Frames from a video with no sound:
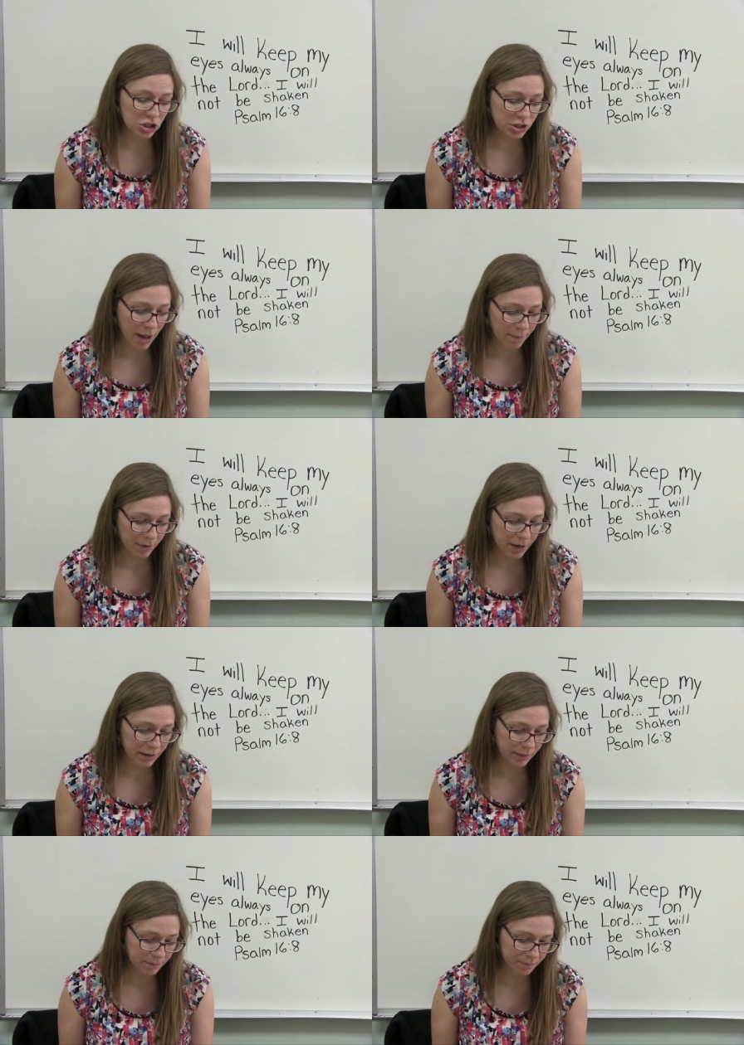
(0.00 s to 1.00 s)

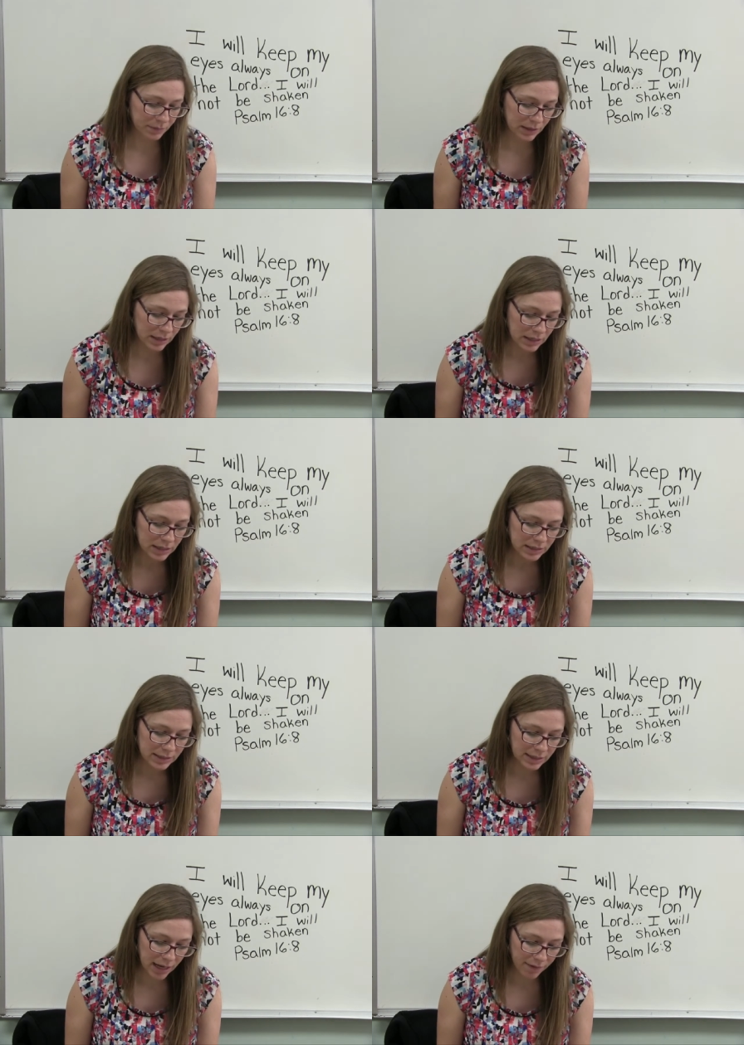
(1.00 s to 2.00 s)
Shepherd.
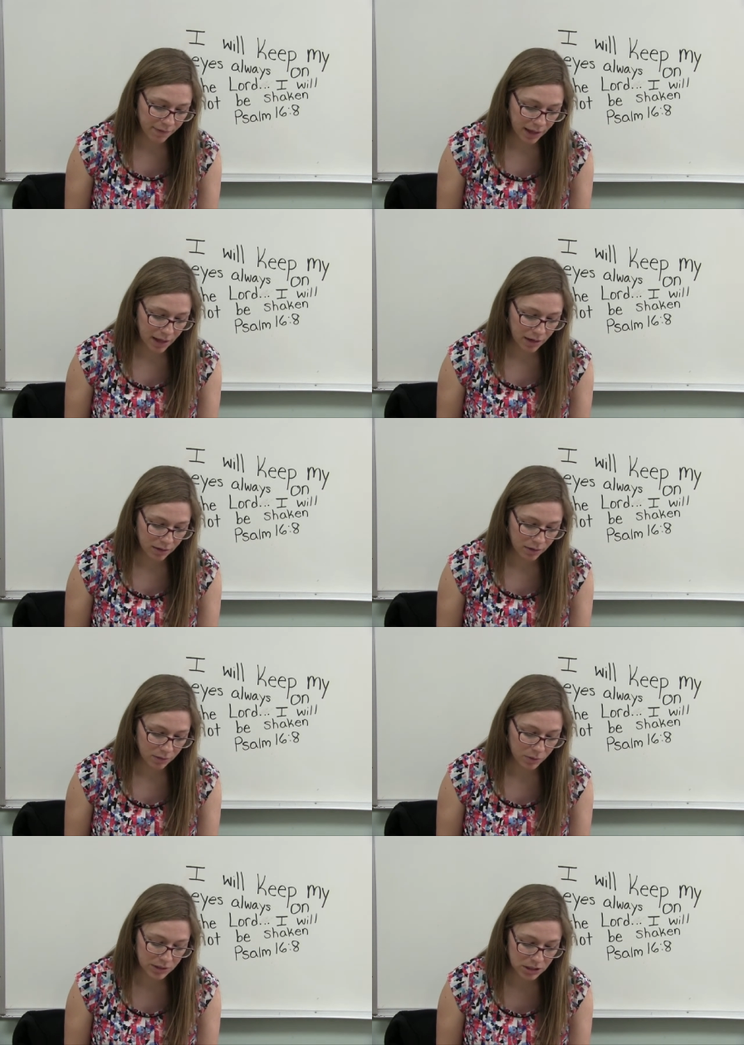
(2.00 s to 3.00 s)
David
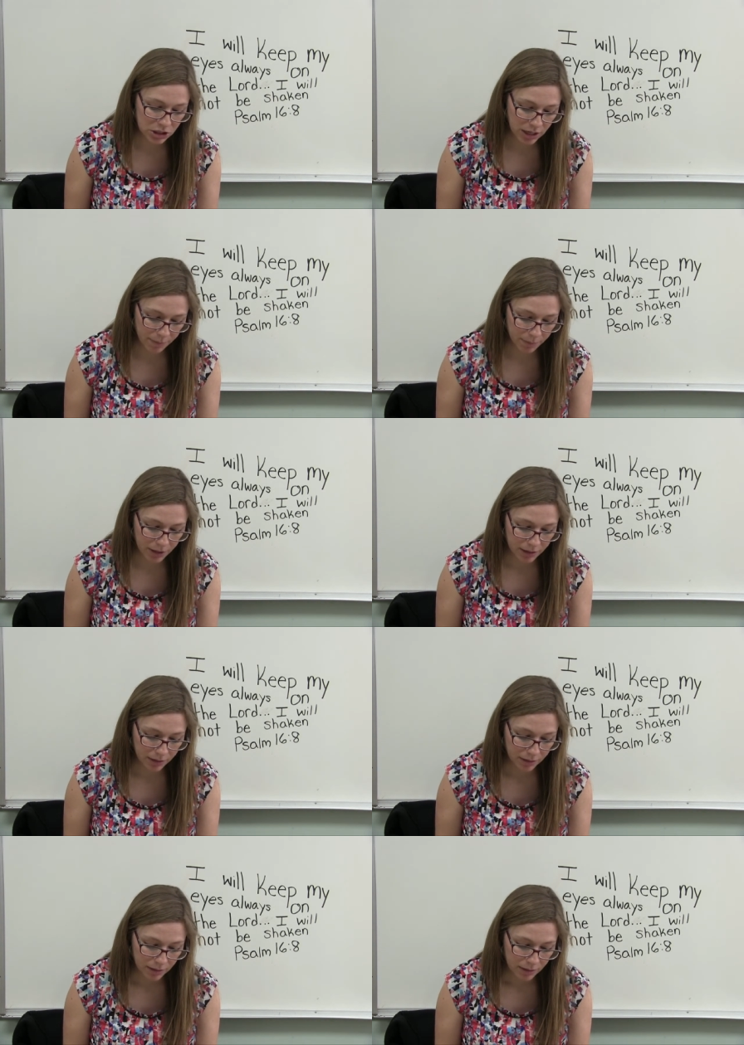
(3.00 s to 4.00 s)
was a
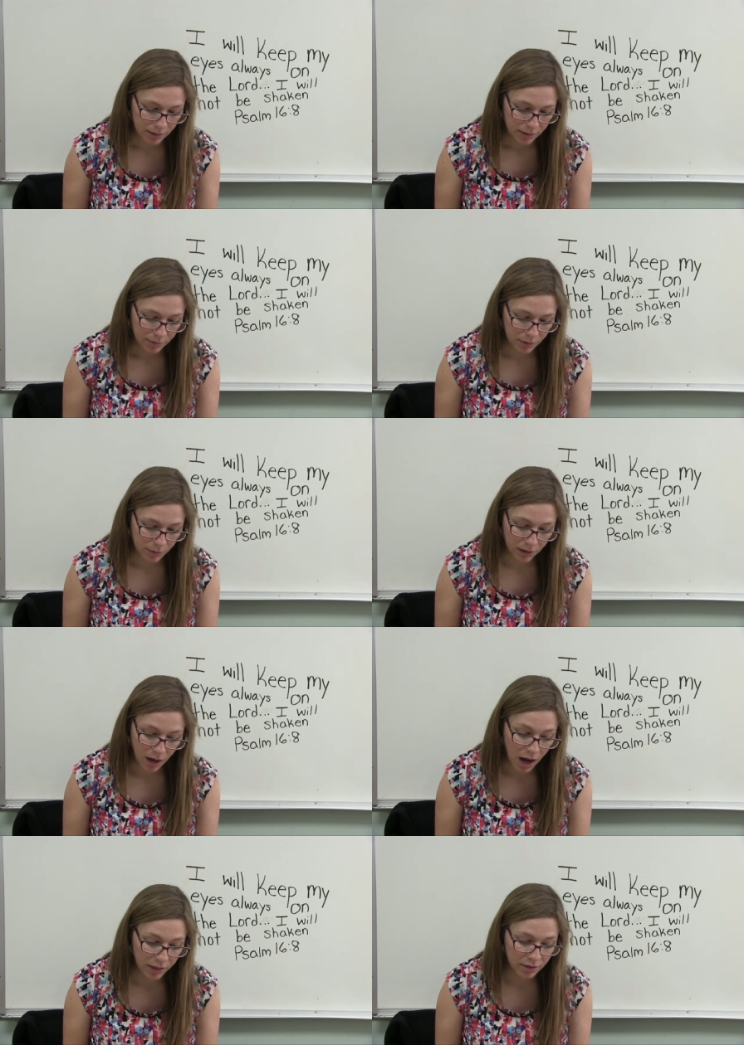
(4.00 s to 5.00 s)
shepherd, but when
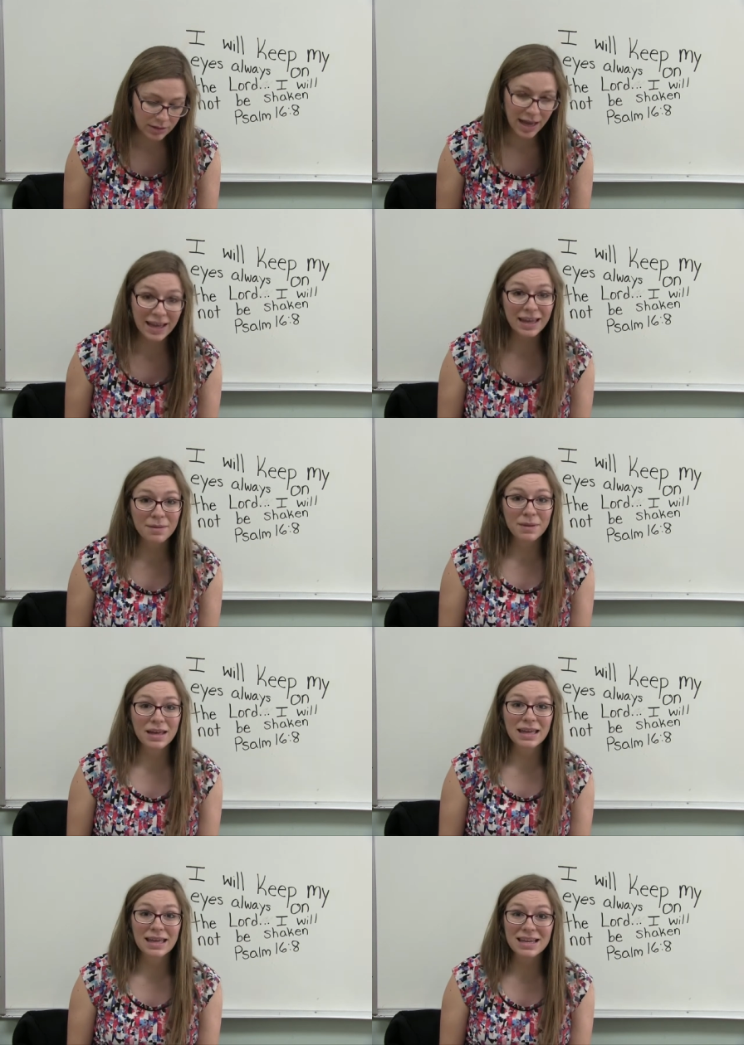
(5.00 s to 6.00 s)
God looked at him,
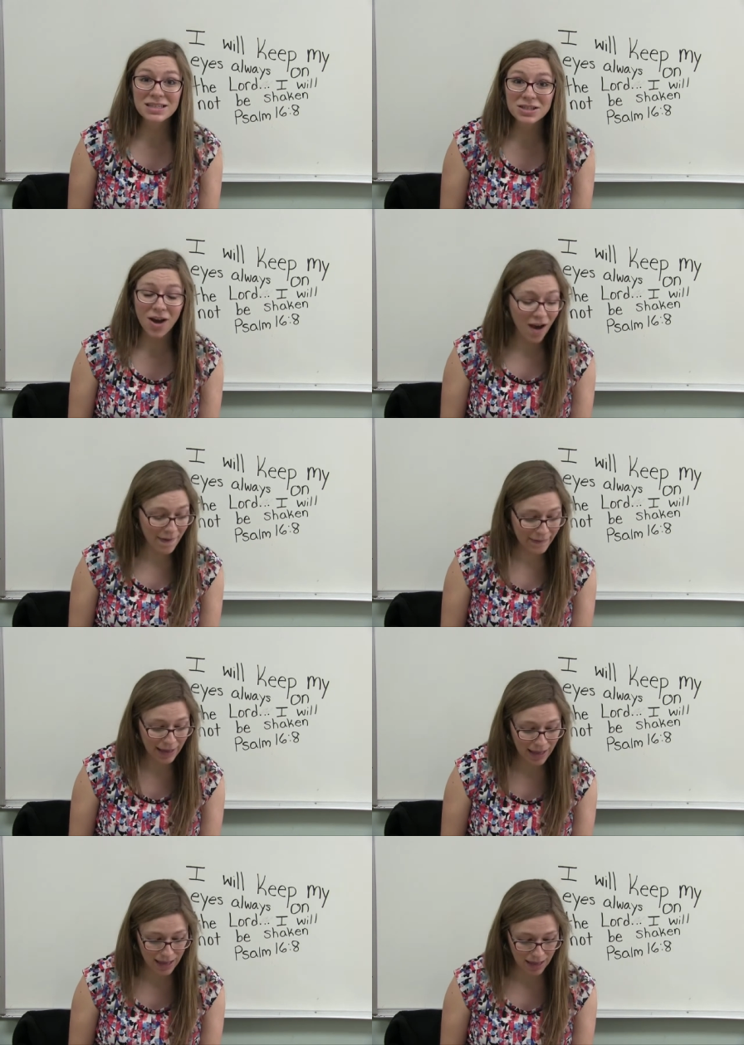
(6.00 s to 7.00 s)
he saw a
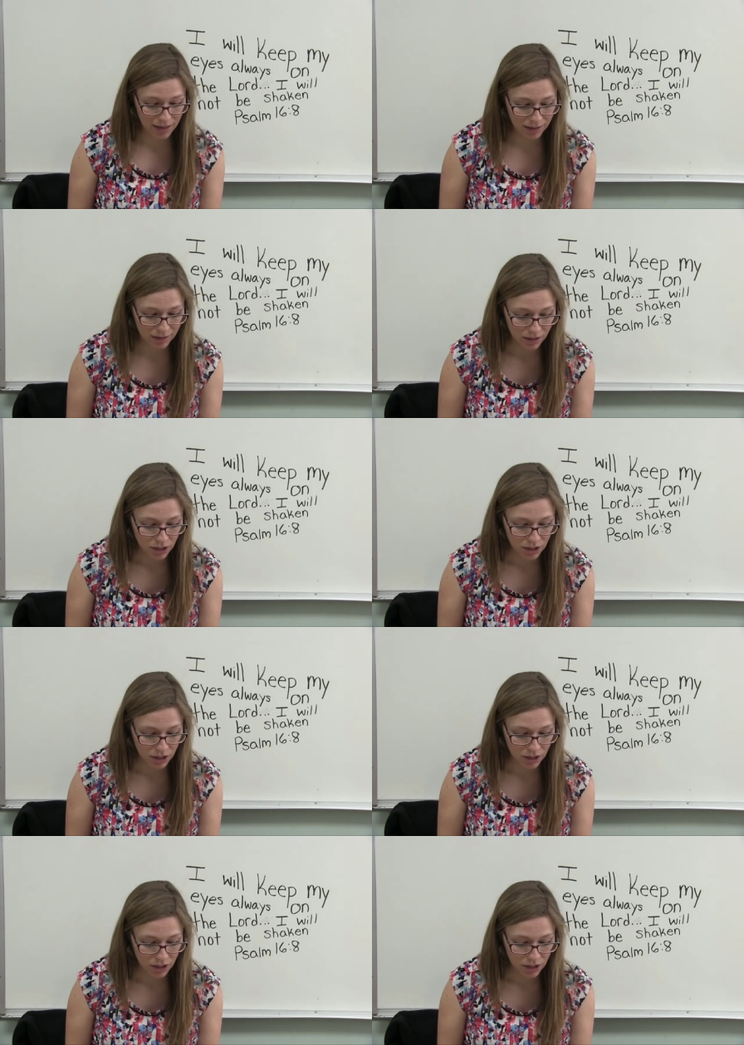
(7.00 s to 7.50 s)
king.